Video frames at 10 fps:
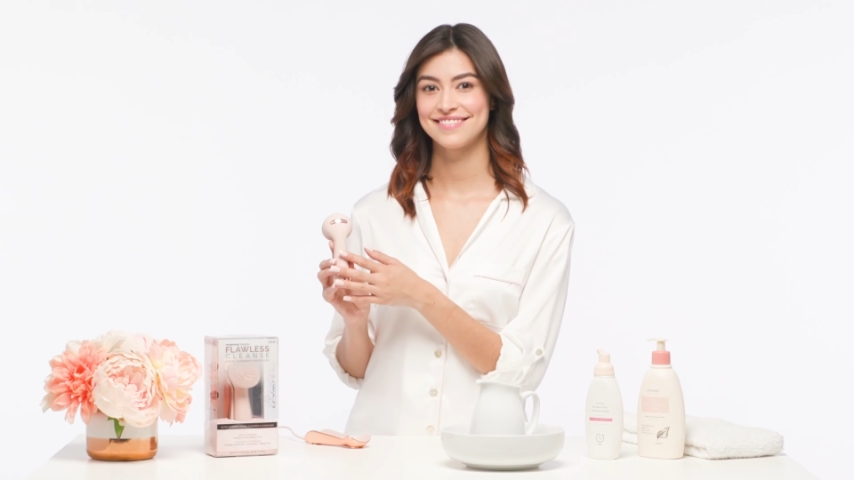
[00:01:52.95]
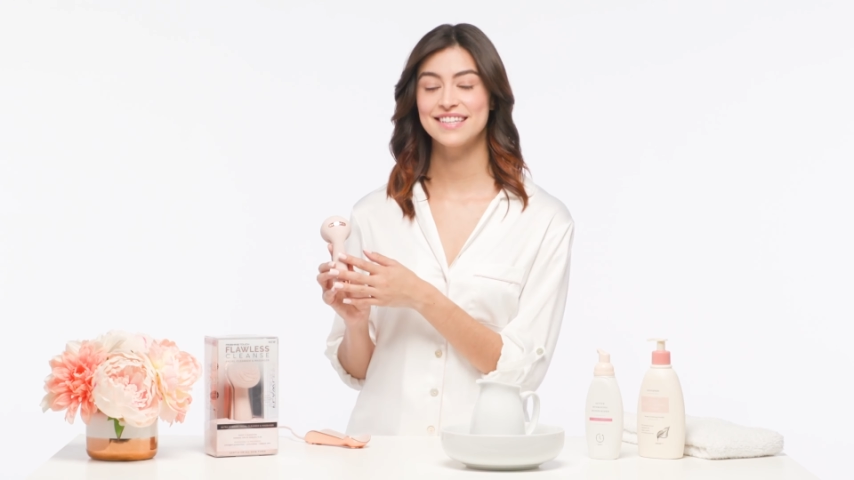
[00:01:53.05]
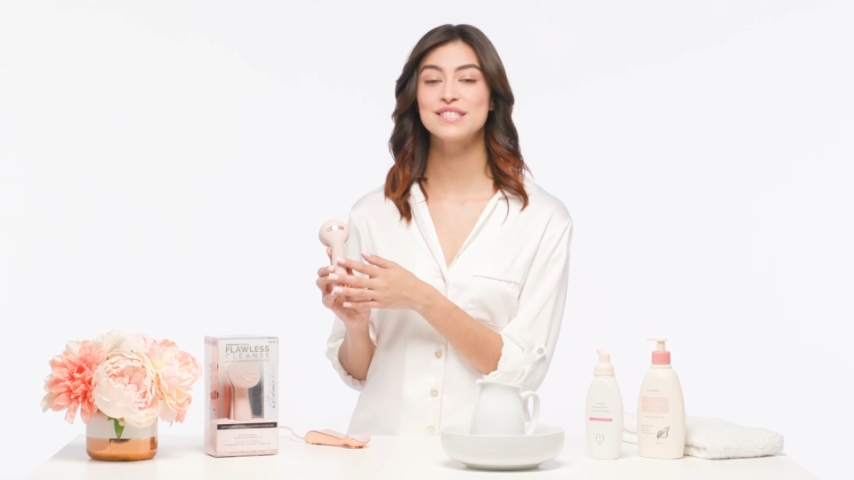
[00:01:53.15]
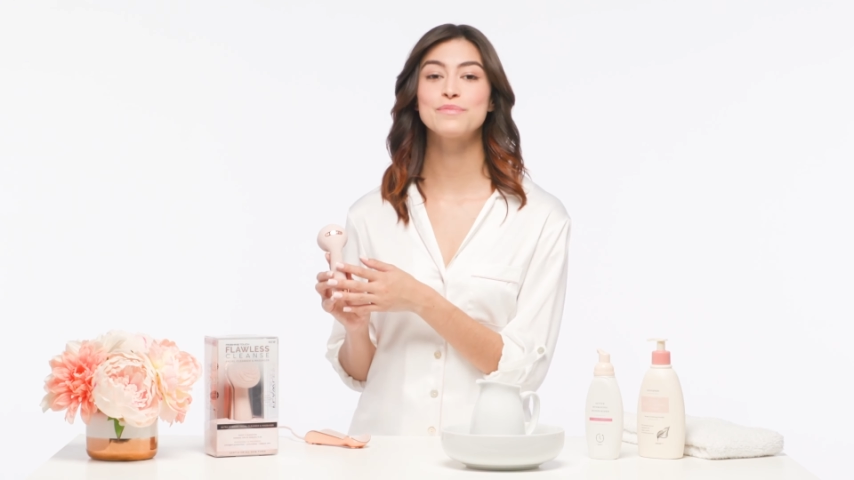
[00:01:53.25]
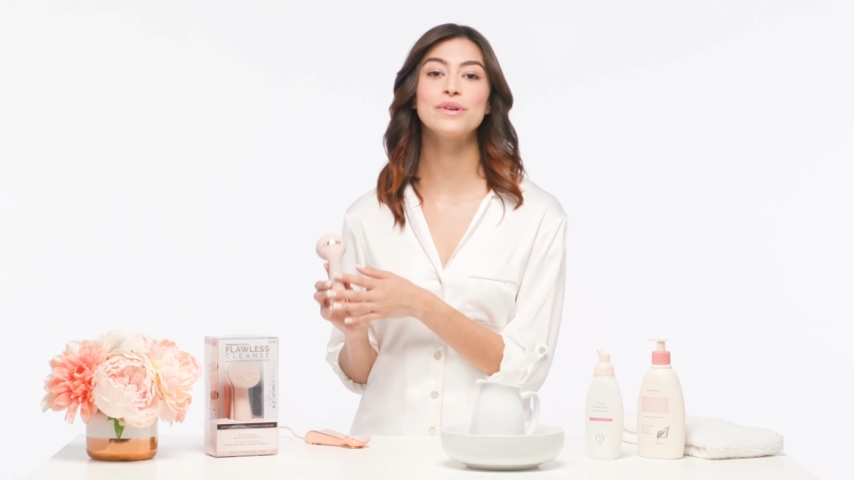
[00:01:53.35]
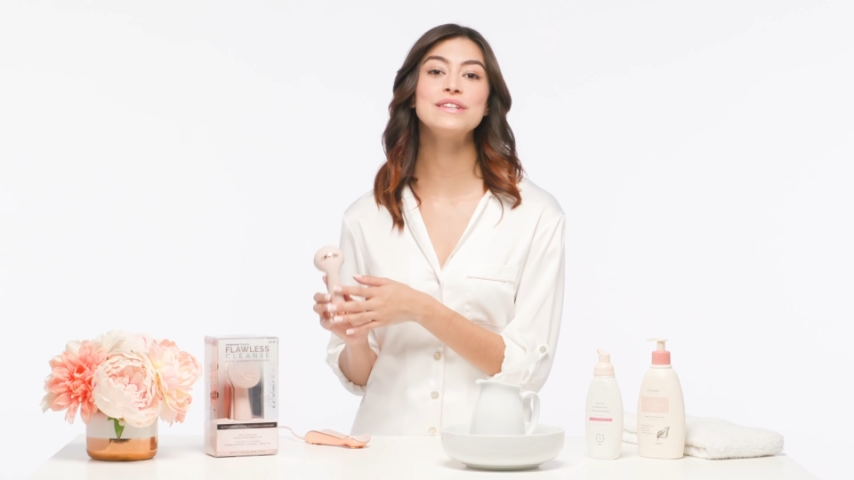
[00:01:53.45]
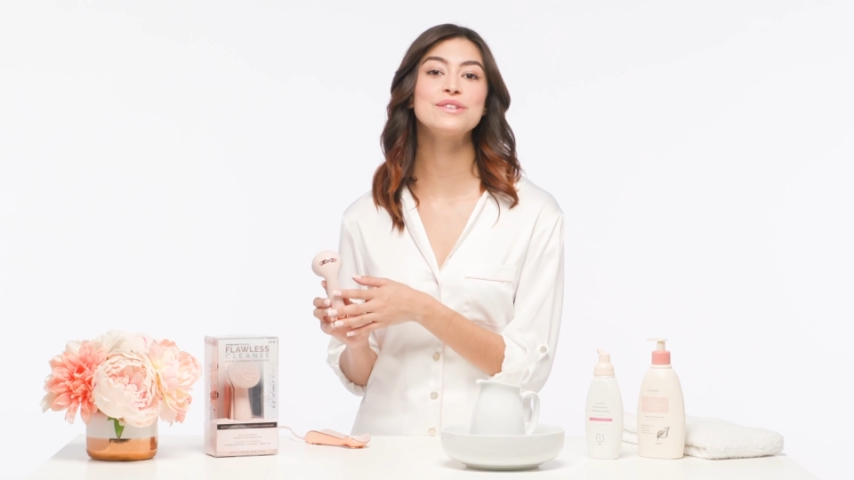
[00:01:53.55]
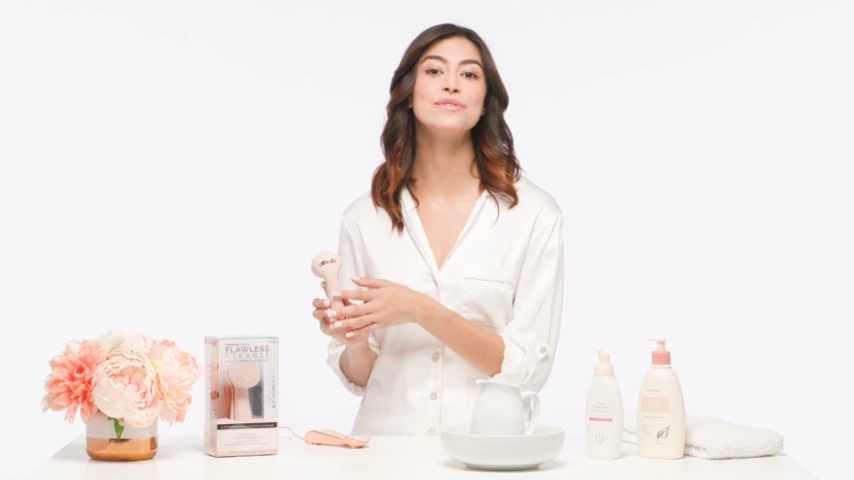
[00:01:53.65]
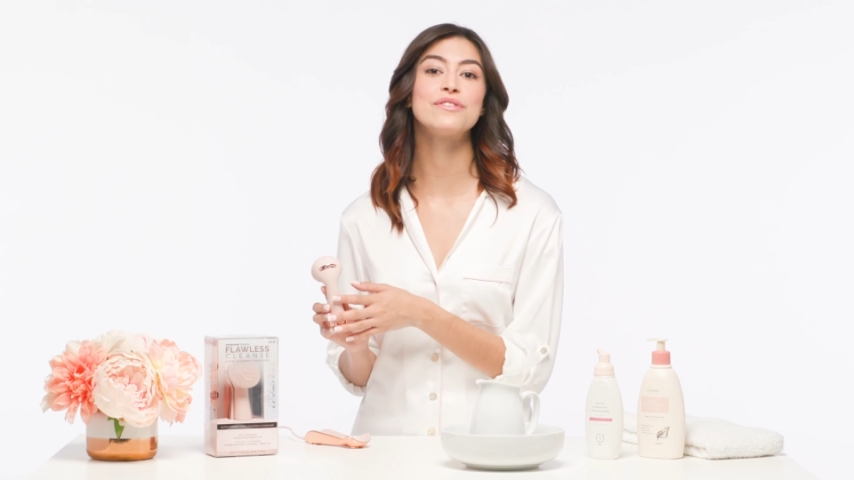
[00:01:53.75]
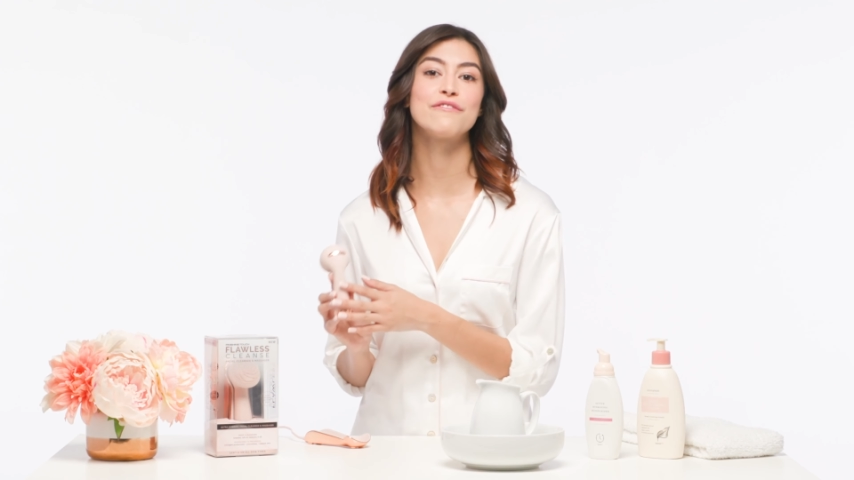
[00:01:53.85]
This
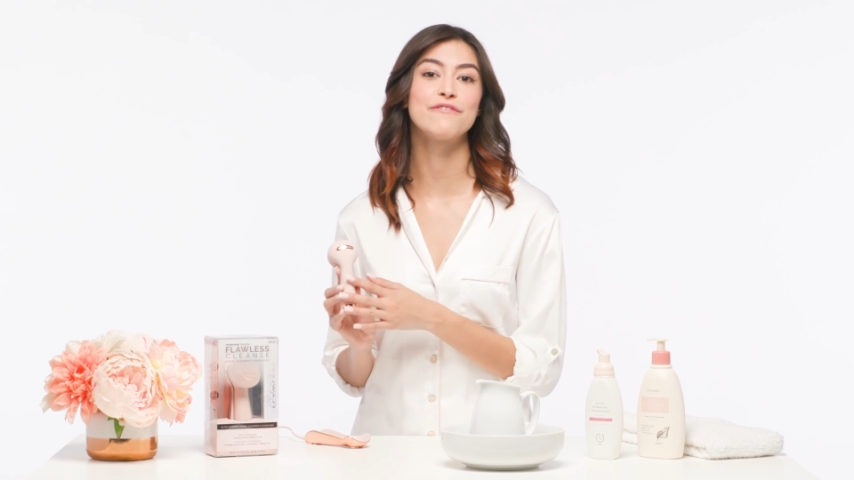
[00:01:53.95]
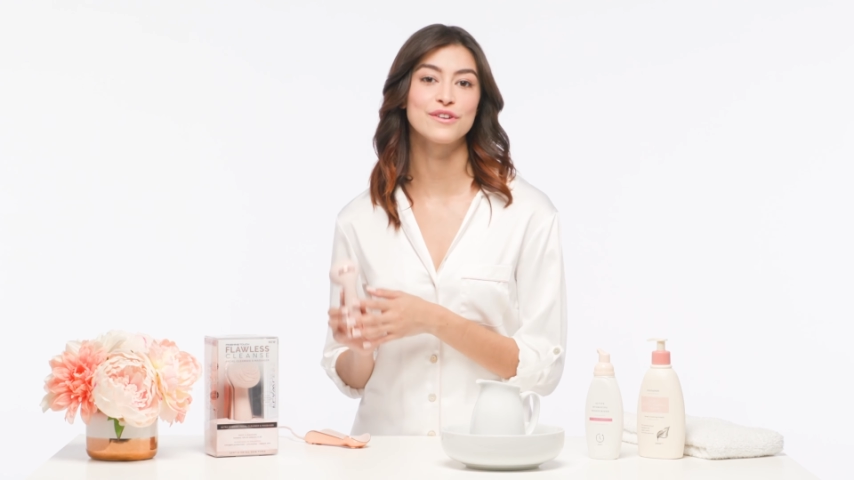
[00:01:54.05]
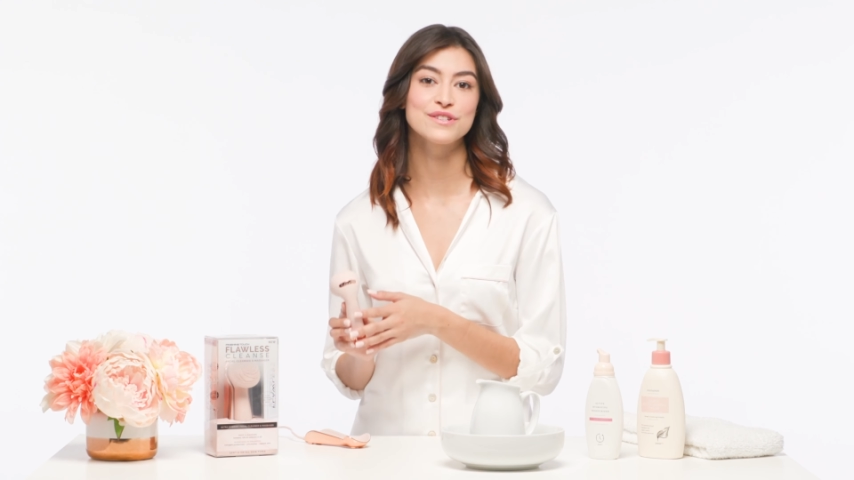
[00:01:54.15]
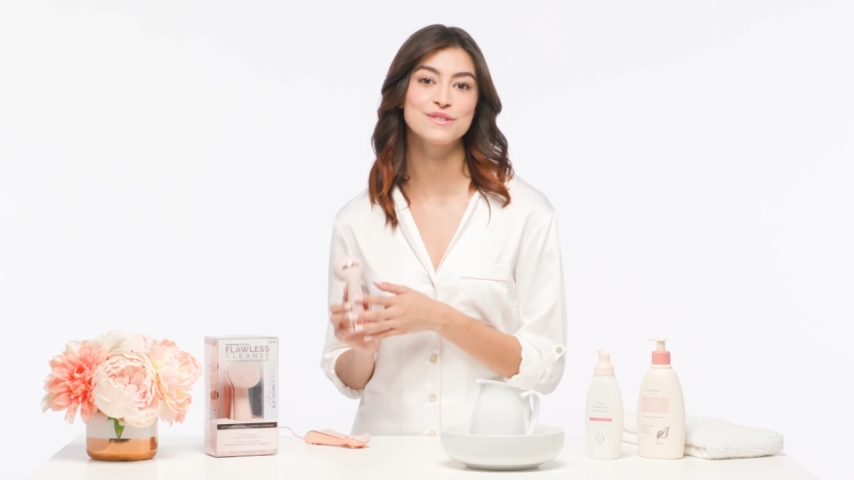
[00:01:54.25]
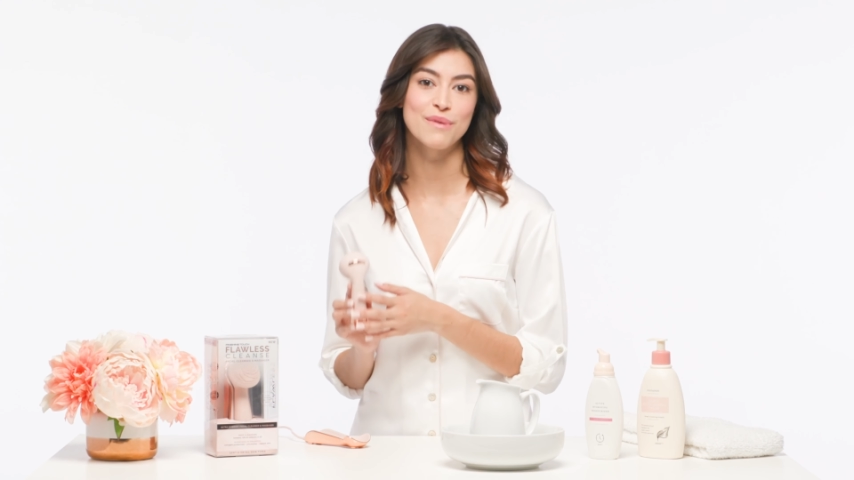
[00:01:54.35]
brings you to the first